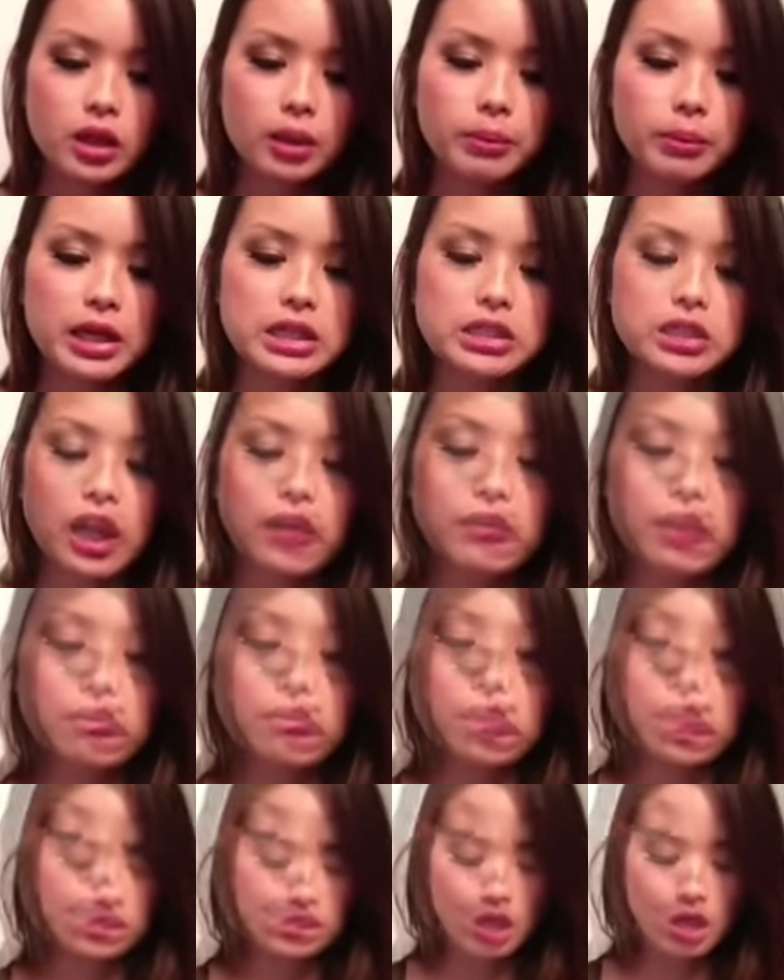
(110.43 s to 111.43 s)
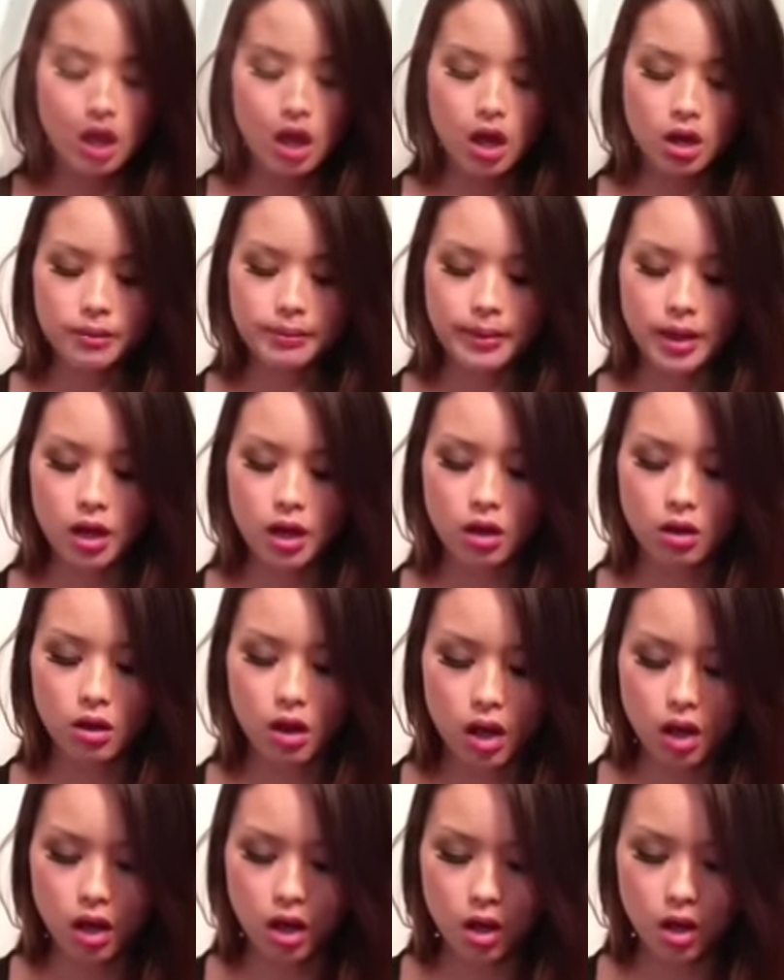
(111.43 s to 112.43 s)
page I'm and have that ready. Talk
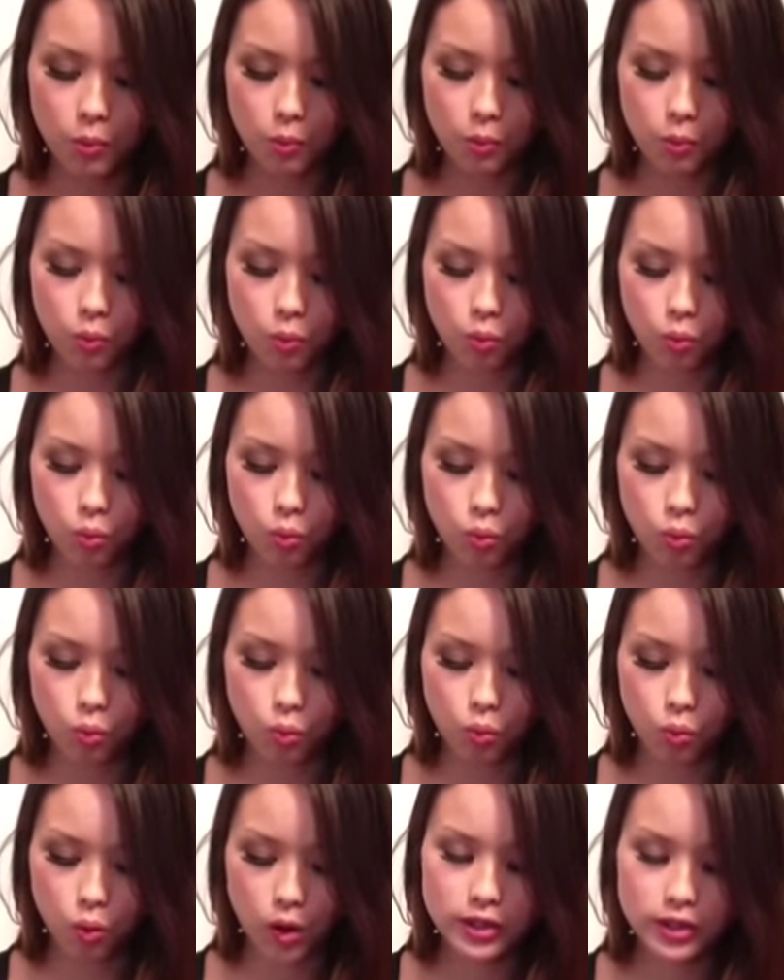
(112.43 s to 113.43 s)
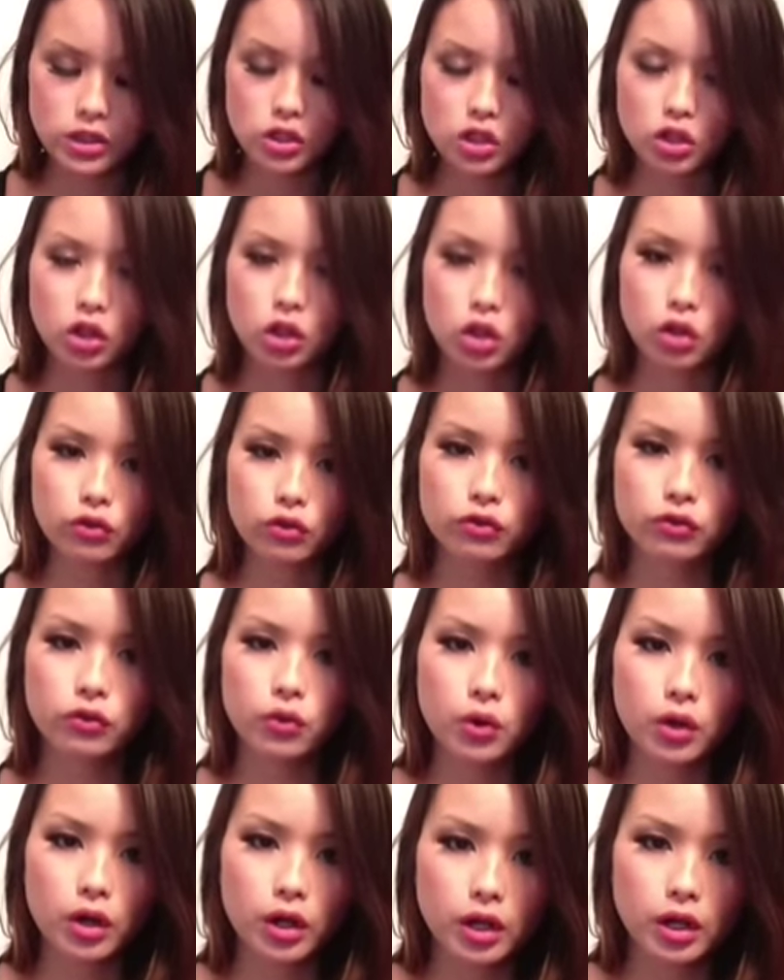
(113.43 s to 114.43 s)
about um, what to look
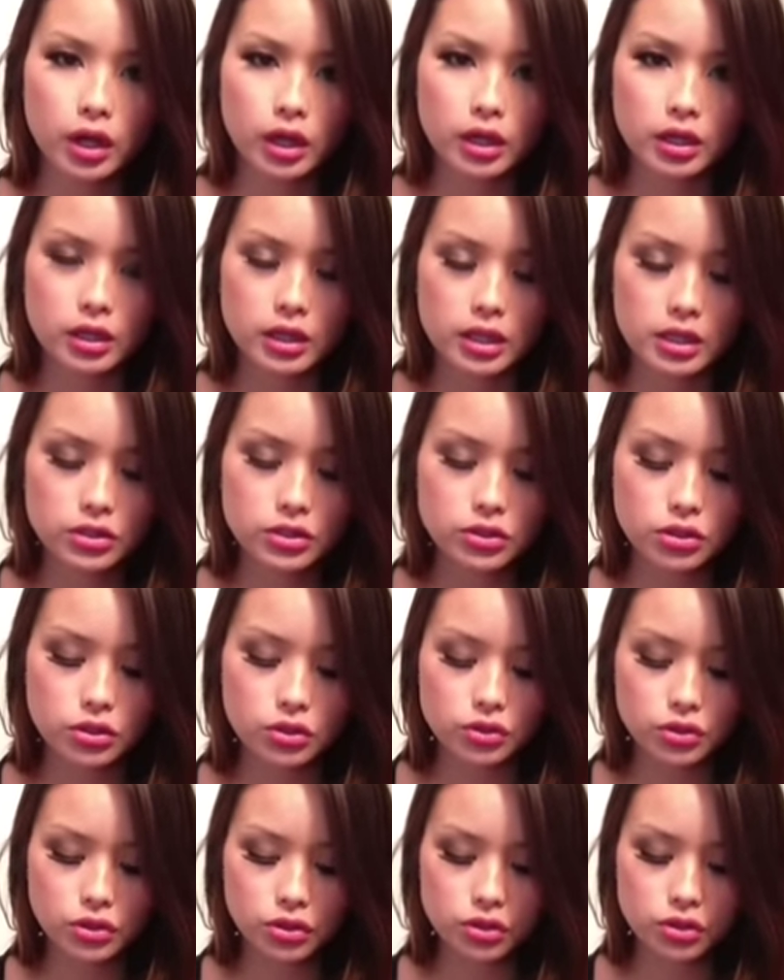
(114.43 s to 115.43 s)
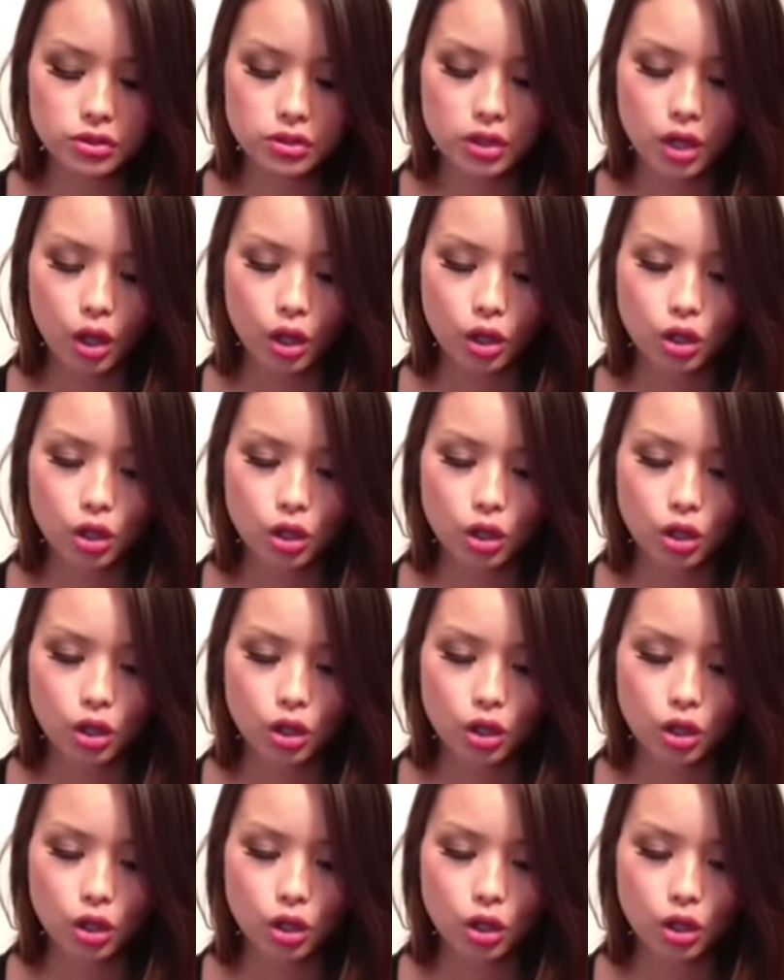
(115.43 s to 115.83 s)
for in these users.